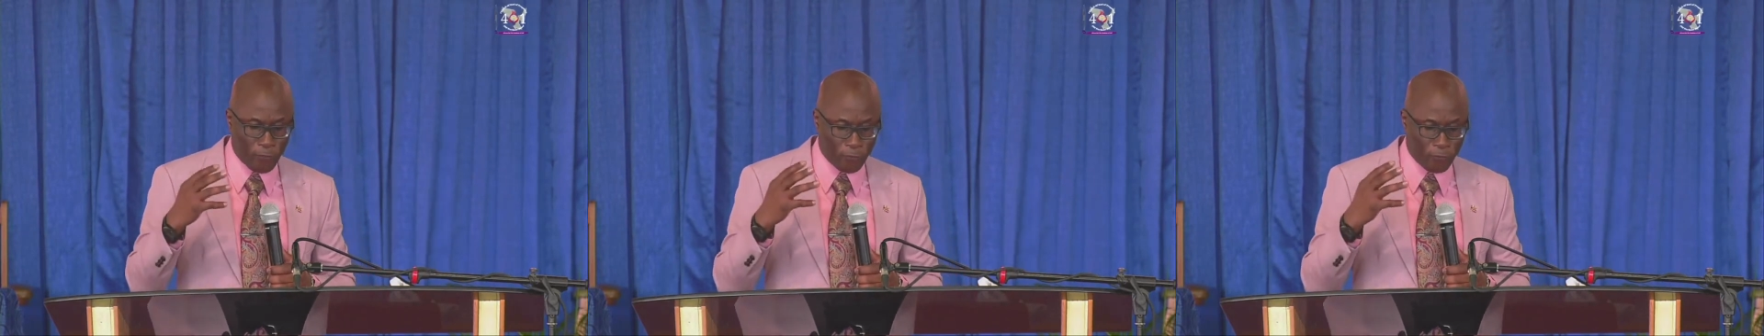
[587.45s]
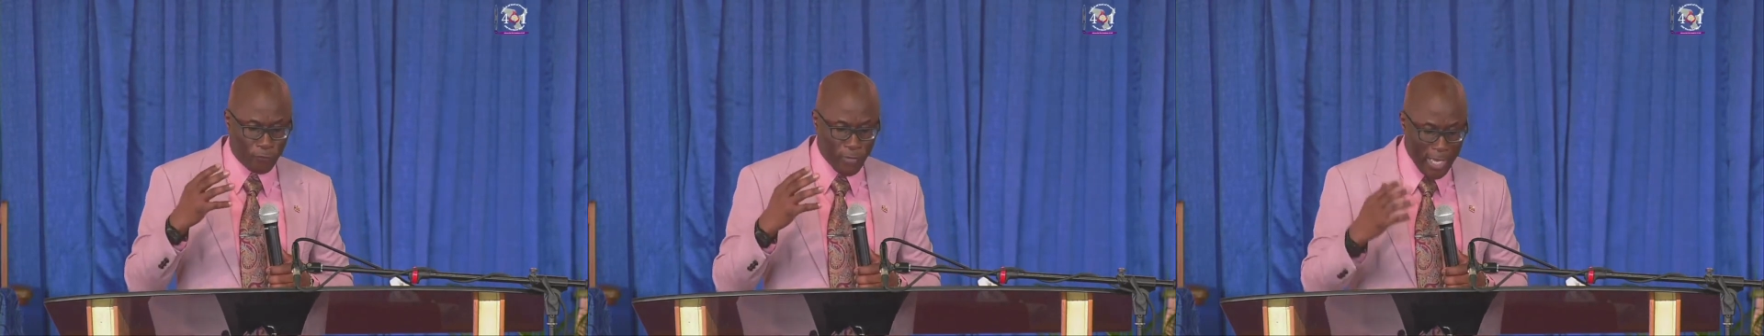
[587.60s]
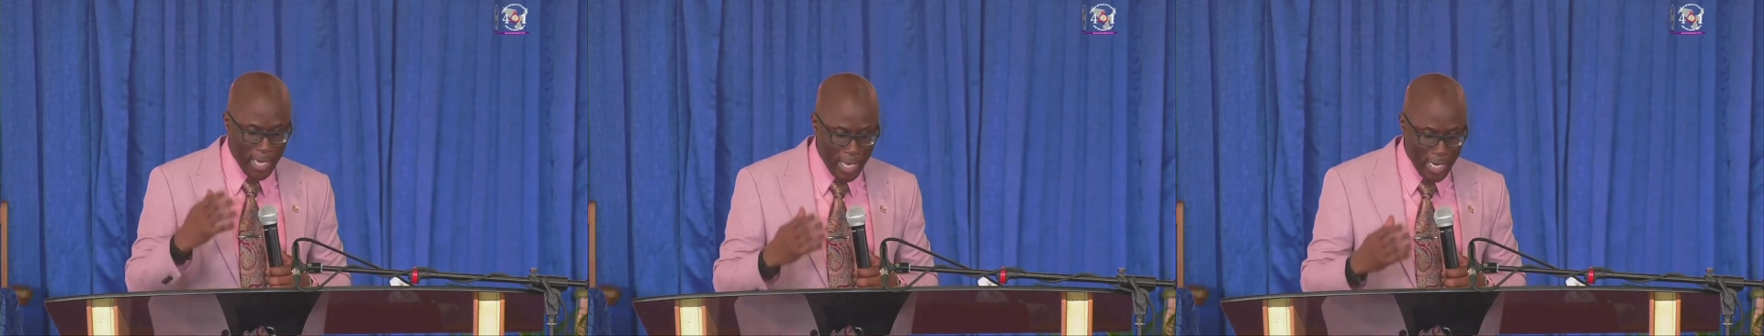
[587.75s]

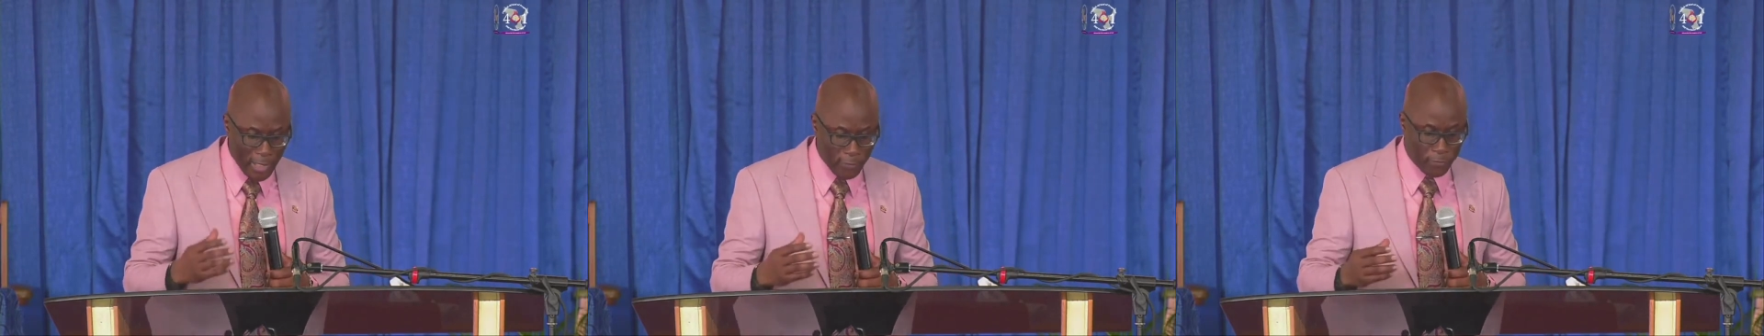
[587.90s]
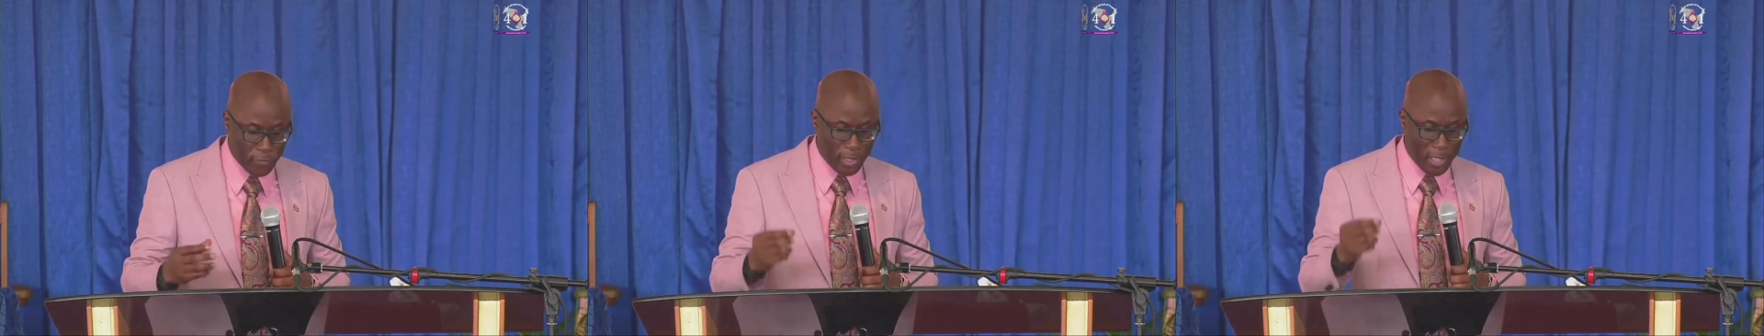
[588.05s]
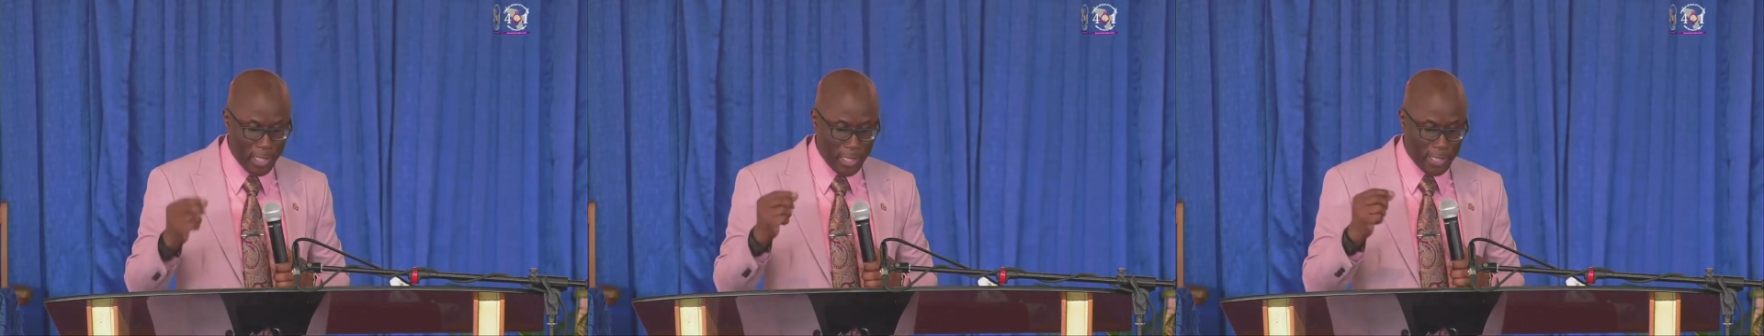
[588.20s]

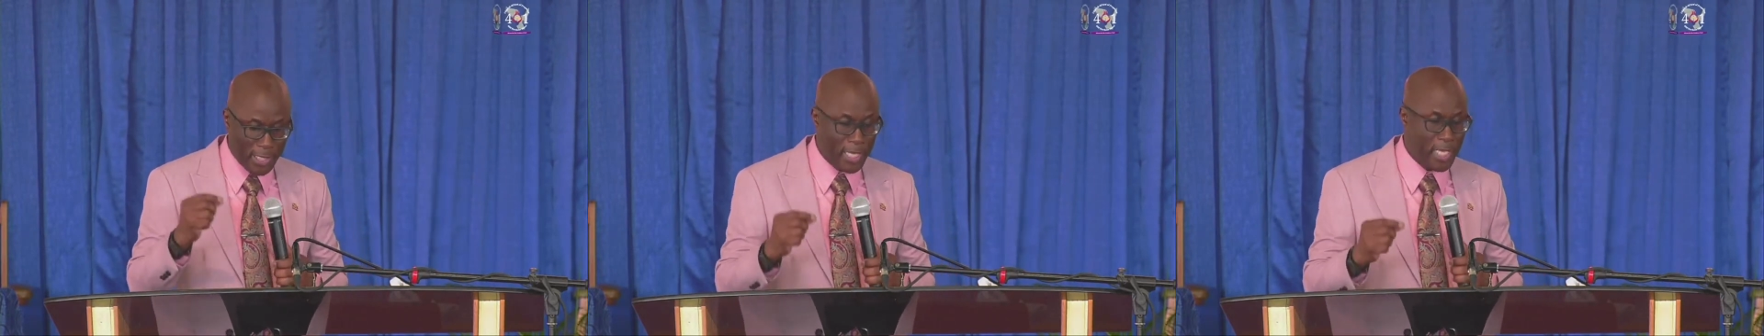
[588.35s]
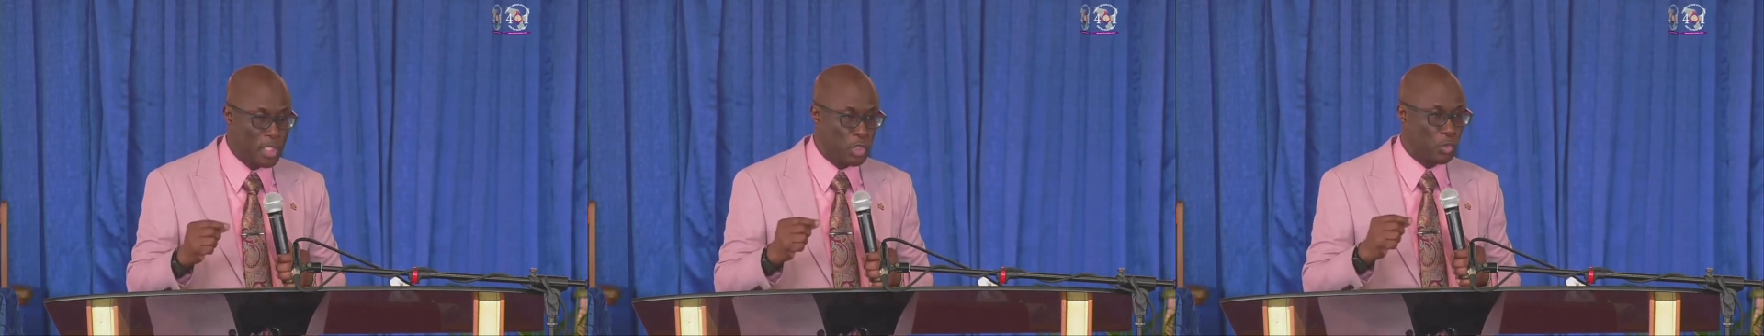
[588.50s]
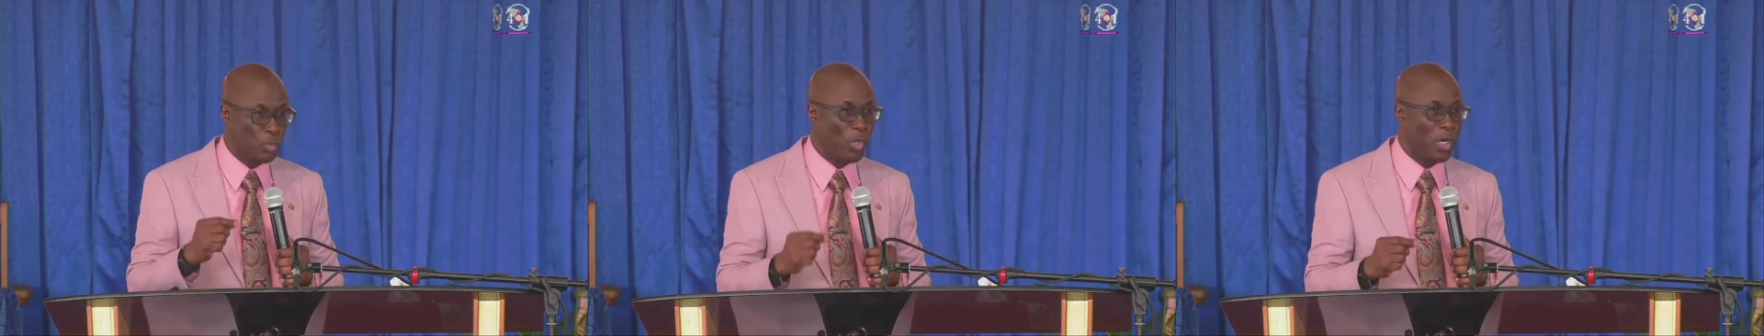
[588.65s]
faith in
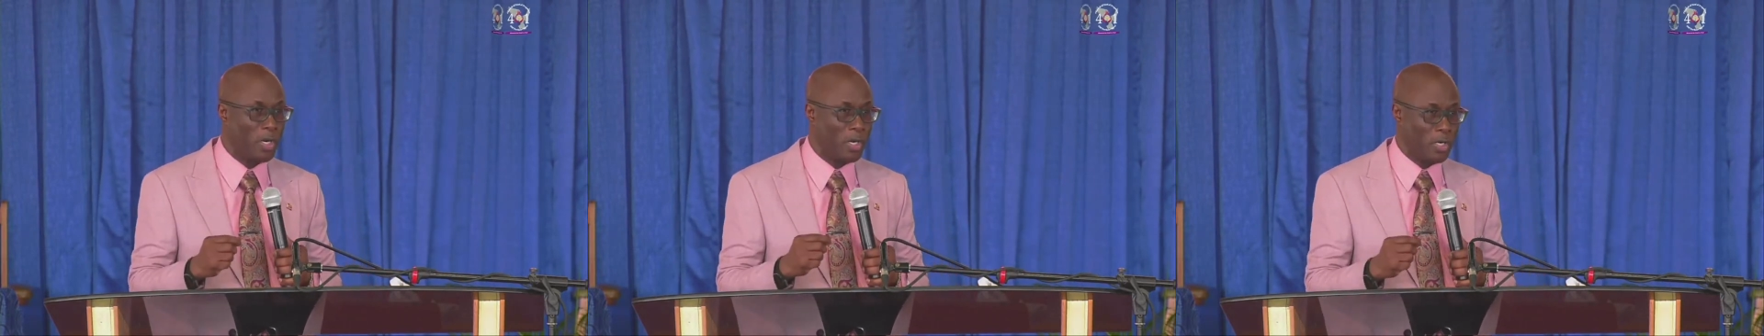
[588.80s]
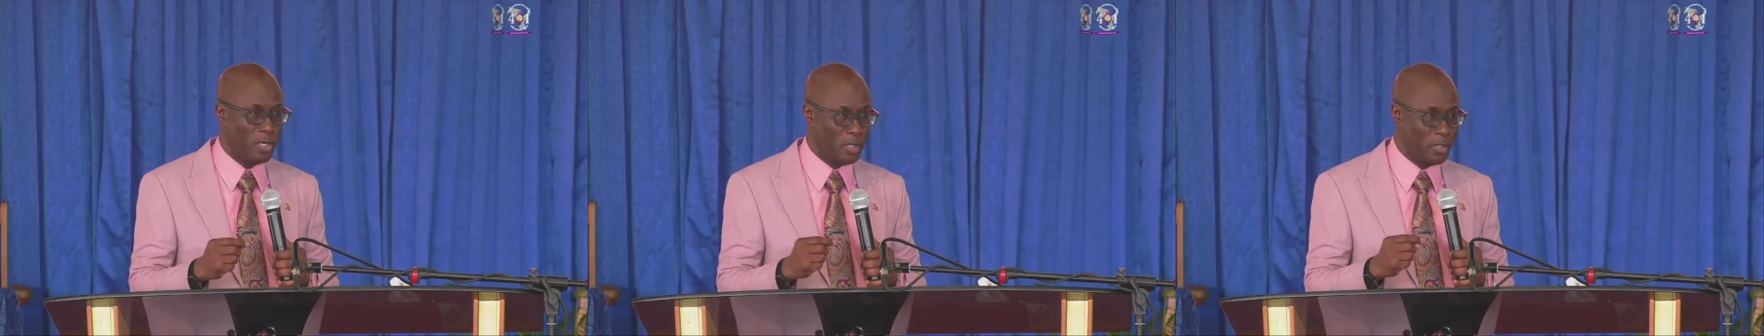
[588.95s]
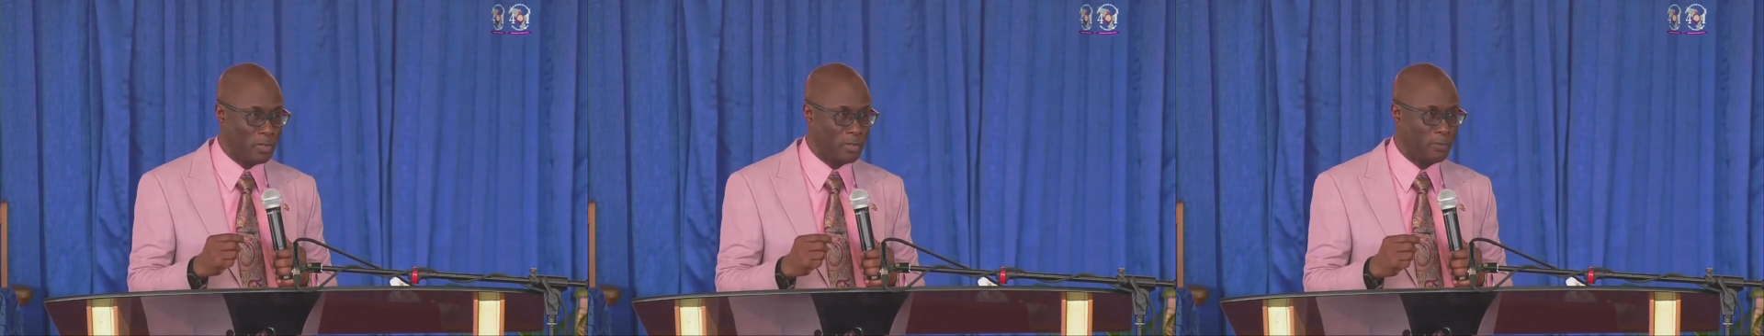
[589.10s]
his
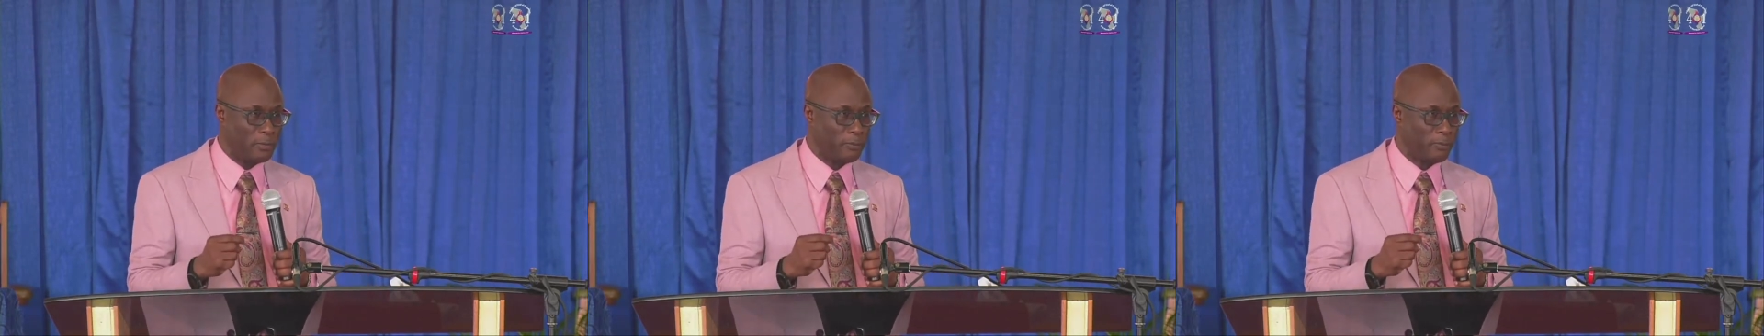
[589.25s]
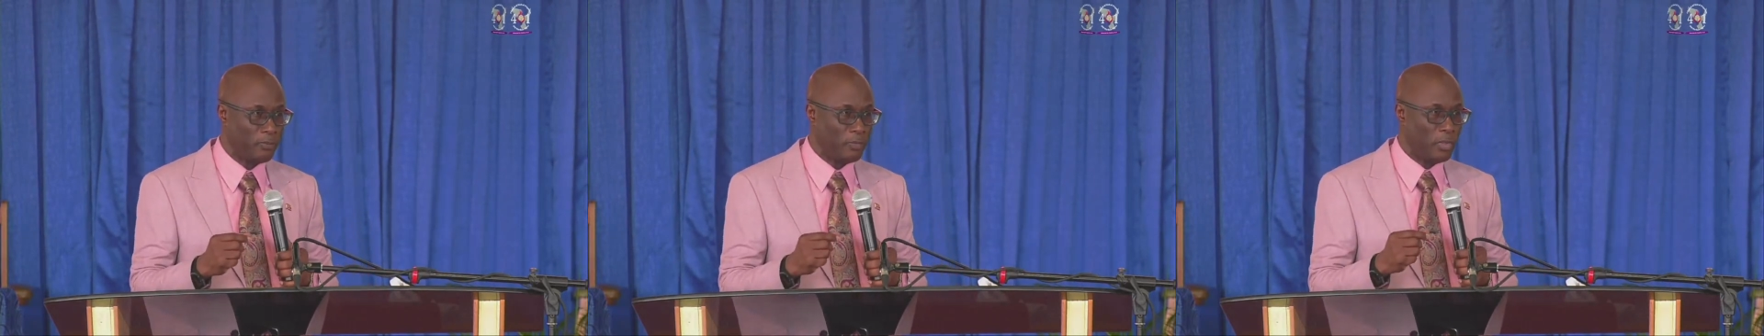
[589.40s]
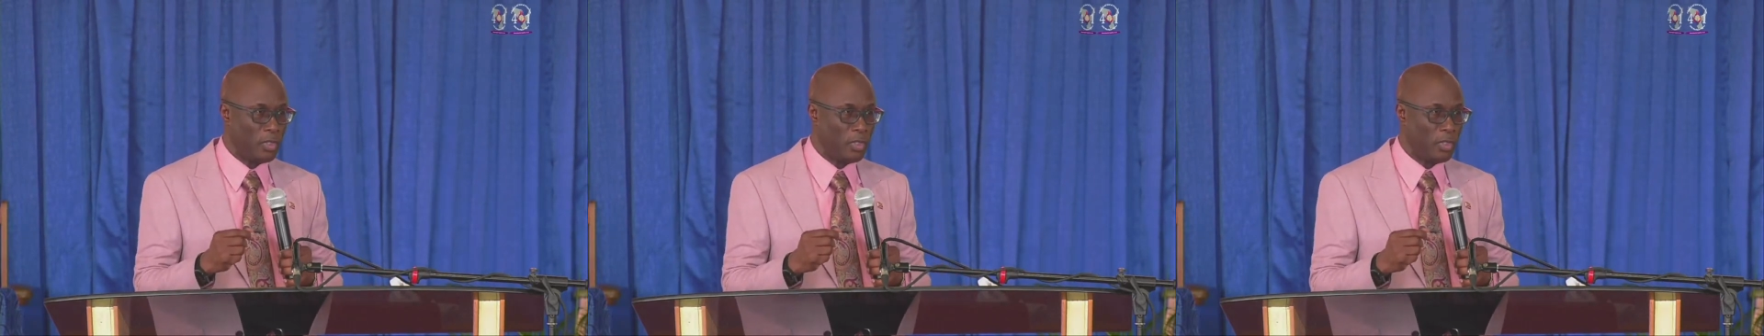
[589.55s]
word."